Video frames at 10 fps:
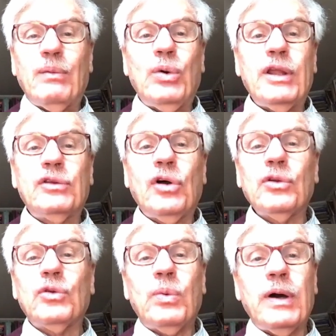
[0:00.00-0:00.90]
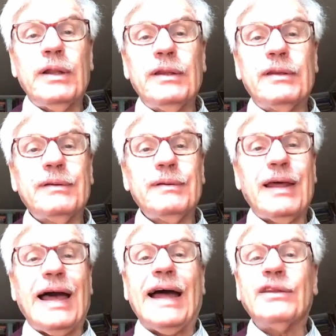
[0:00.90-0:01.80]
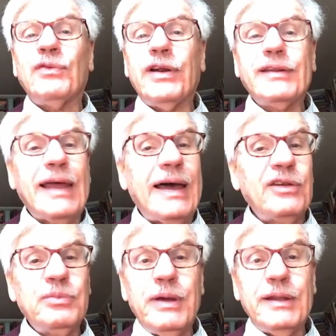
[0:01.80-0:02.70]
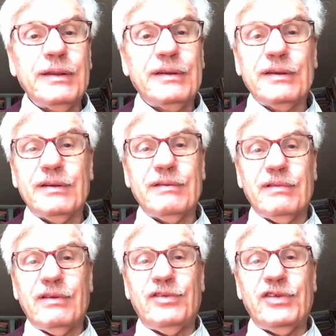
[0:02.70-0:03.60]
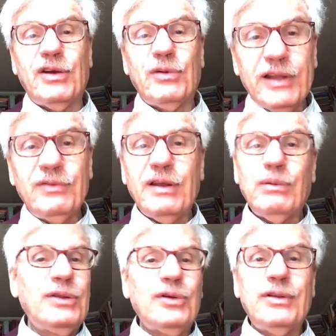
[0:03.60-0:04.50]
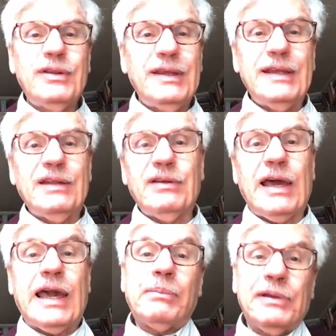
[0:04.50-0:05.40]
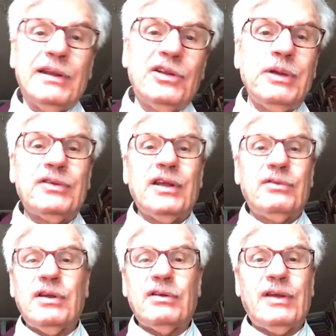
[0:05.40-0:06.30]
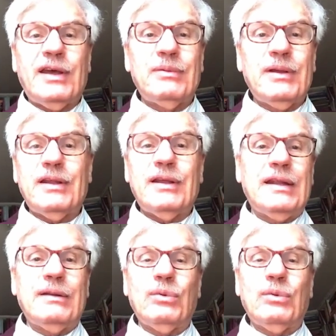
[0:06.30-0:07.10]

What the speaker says: We don't want advertisement, we don't need that. Capitalism needs advertisement,